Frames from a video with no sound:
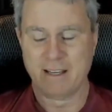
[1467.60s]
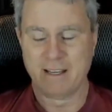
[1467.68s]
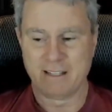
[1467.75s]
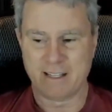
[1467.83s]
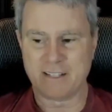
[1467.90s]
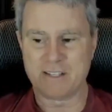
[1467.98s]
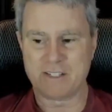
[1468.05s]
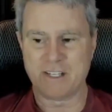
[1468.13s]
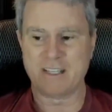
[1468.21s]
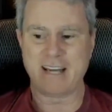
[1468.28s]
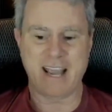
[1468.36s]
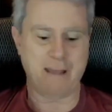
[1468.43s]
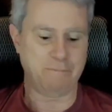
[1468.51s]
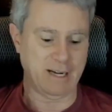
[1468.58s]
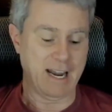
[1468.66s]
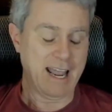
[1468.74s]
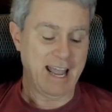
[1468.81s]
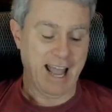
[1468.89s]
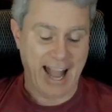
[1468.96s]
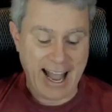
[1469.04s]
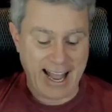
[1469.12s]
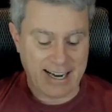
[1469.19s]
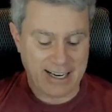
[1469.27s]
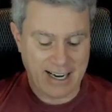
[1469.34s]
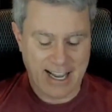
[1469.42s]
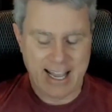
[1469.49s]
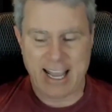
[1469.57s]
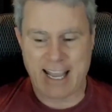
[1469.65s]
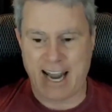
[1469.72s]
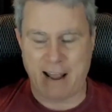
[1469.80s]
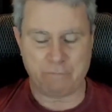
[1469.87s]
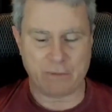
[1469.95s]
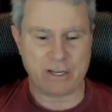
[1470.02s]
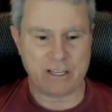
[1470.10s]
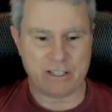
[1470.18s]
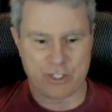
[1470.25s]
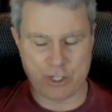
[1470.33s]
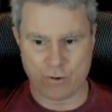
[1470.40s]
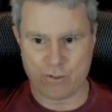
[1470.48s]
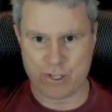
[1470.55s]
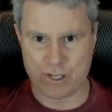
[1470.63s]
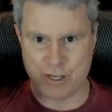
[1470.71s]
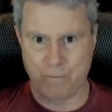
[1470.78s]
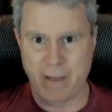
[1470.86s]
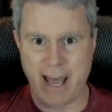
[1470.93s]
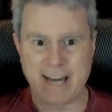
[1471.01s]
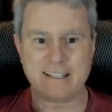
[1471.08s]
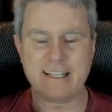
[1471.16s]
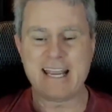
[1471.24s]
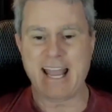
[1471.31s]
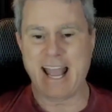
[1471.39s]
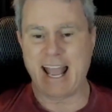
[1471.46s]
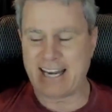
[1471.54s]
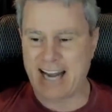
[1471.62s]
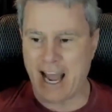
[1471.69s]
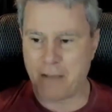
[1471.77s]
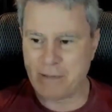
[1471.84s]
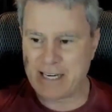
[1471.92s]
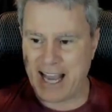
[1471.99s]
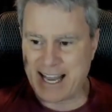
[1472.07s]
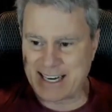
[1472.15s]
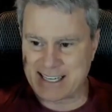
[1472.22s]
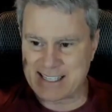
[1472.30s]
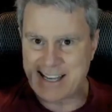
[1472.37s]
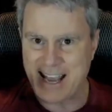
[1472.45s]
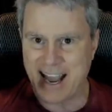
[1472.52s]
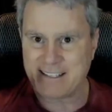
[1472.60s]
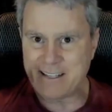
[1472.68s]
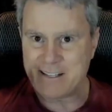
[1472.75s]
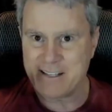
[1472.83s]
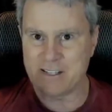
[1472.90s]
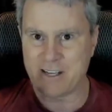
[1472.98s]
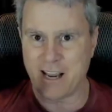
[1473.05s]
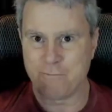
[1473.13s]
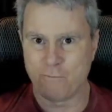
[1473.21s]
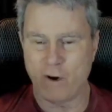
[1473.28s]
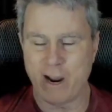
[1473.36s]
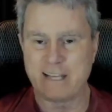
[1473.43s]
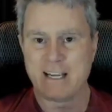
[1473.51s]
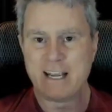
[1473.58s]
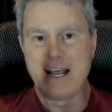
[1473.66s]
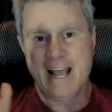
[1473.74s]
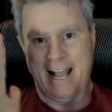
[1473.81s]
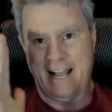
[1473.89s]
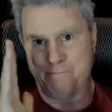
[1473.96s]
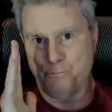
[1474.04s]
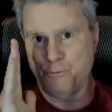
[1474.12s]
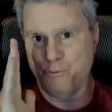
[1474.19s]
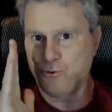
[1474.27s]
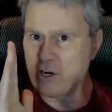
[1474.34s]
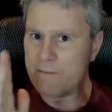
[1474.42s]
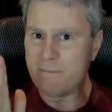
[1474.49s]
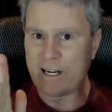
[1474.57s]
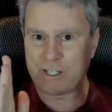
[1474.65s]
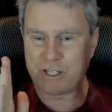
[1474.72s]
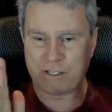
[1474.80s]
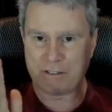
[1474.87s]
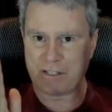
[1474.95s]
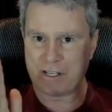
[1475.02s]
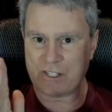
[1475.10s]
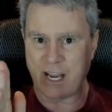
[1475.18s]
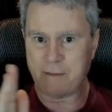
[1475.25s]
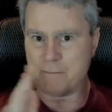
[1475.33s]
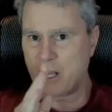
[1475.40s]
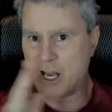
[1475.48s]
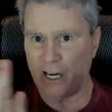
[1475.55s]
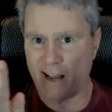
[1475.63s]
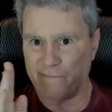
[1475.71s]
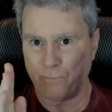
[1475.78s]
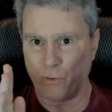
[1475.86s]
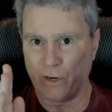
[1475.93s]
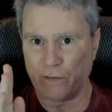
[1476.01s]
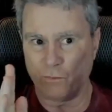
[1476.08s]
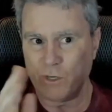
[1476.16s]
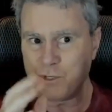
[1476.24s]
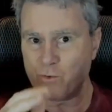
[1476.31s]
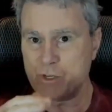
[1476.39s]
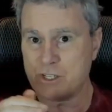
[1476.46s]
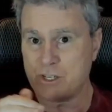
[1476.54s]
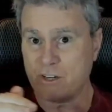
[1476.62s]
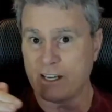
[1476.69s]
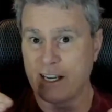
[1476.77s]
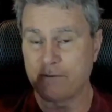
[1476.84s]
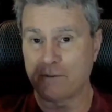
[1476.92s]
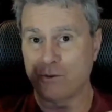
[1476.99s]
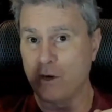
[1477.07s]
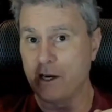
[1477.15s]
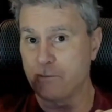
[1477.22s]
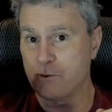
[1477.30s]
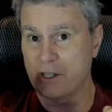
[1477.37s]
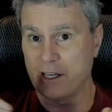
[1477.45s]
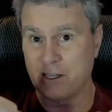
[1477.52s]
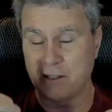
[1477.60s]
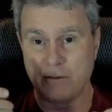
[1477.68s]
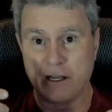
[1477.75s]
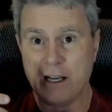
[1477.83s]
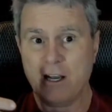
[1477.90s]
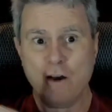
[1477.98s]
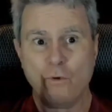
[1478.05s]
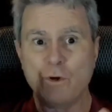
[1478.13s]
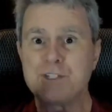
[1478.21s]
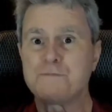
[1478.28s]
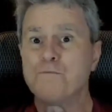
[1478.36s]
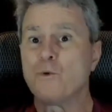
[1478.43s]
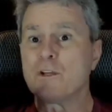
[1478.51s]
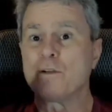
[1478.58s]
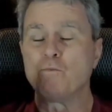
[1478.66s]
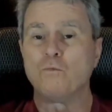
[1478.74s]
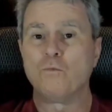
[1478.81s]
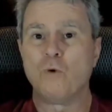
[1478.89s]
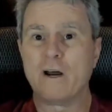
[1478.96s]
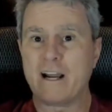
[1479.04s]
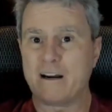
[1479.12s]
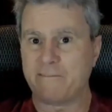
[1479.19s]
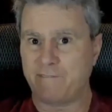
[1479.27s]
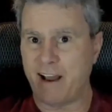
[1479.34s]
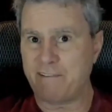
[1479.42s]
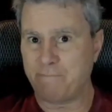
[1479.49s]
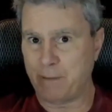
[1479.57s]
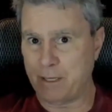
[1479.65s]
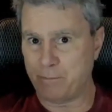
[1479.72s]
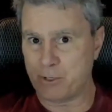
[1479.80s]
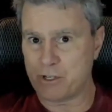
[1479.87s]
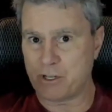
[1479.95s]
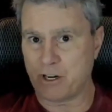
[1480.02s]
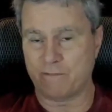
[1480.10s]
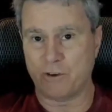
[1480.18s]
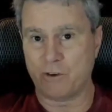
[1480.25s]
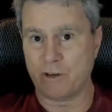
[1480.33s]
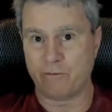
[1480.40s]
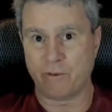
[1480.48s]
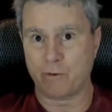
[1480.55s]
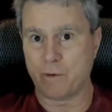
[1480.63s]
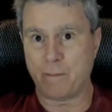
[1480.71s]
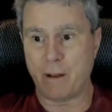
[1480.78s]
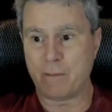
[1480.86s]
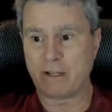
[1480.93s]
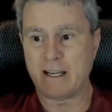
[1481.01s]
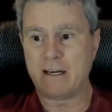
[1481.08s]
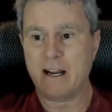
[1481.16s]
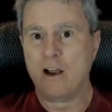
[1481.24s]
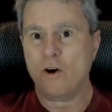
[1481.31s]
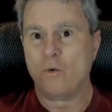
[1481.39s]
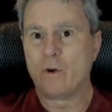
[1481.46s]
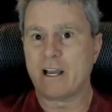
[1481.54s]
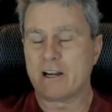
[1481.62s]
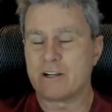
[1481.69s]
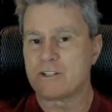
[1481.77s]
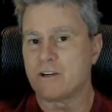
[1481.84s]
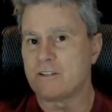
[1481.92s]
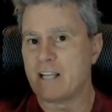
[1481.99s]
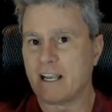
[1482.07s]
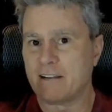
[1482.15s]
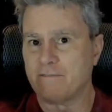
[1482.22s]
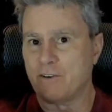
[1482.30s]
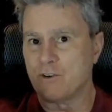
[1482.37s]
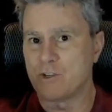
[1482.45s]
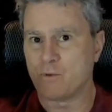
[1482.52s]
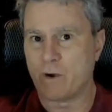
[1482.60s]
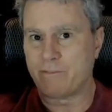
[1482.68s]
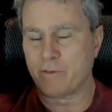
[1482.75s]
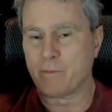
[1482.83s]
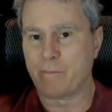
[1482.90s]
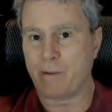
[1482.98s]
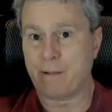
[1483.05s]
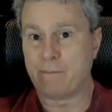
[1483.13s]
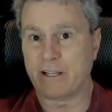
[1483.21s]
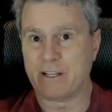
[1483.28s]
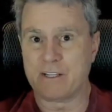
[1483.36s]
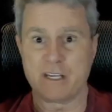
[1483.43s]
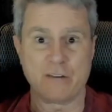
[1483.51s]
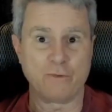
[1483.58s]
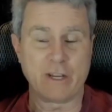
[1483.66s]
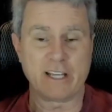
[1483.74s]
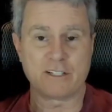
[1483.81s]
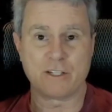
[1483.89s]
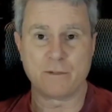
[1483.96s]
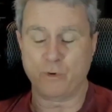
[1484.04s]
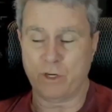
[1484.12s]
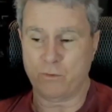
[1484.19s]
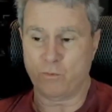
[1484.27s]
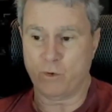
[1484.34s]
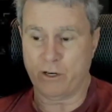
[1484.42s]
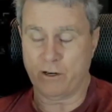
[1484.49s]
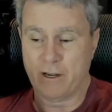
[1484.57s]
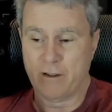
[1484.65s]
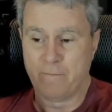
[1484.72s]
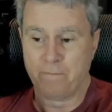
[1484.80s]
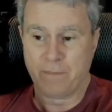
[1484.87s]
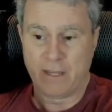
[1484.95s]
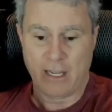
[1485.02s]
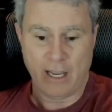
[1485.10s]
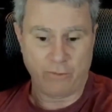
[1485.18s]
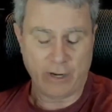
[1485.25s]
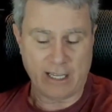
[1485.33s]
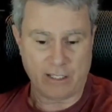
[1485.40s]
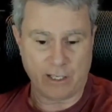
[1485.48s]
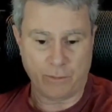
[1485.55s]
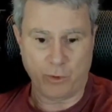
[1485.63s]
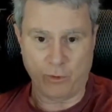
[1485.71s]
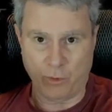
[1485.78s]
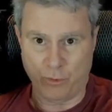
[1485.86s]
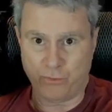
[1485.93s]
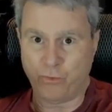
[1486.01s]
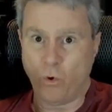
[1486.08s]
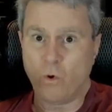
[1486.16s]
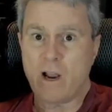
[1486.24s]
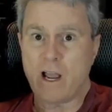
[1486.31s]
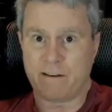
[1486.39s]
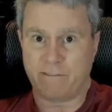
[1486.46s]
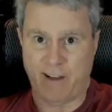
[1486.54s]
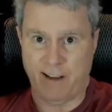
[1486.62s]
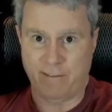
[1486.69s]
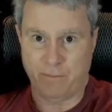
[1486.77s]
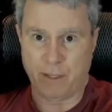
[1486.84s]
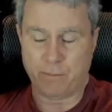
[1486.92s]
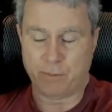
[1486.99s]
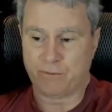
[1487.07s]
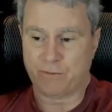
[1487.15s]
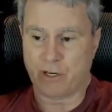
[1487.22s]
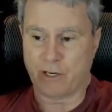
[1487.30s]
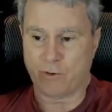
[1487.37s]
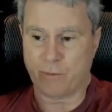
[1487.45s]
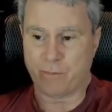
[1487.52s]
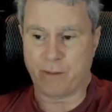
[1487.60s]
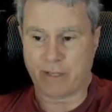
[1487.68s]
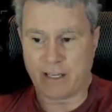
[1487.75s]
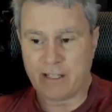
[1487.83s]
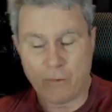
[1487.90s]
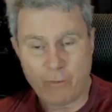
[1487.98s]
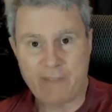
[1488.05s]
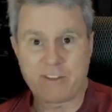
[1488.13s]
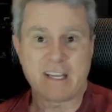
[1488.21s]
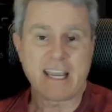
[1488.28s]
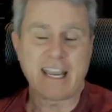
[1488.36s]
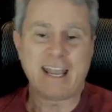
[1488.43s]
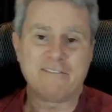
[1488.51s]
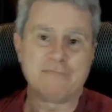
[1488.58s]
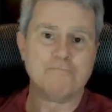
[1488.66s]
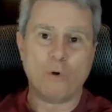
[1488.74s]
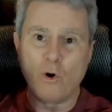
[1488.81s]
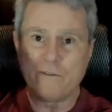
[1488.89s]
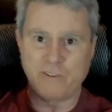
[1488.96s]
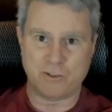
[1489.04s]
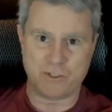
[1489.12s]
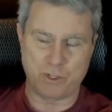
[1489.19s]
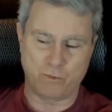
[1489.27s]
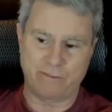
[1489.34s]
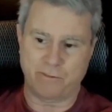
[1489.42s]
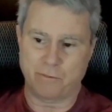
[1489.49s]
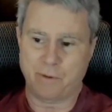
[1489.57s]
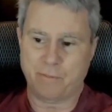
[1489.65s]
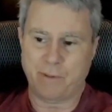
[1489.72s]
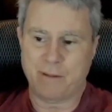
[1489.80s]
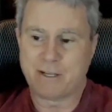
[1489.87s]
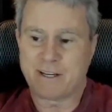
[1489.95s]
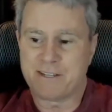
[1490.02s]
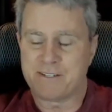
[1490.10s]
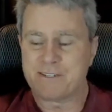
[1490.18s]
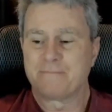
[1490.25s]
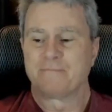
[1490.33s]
that this didn't happen. And it happened so systematically, and it happened at exactly the same rate, at pretty much the same cutoff point. Once we start to get 20%, once more than 1 out of 5 people start voting for Republican, we got to start taking votes away from Republicans. If we get to the point where 4 out of 5 people are voting Republican, then we have to take even more votes away from Republicans.